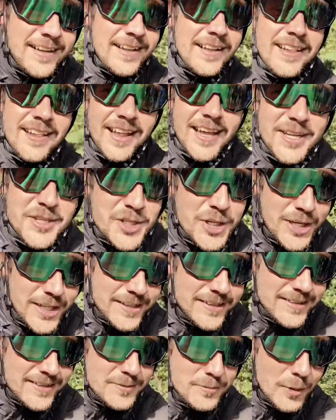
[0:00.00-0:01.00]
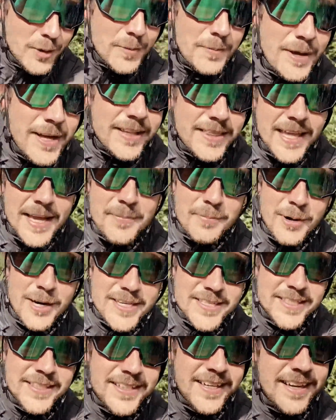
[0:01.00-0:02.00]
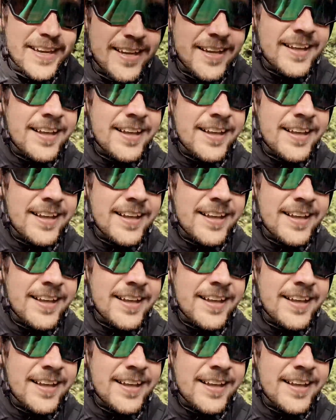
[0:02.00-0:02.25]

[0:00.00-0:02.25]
legend for a birthday present,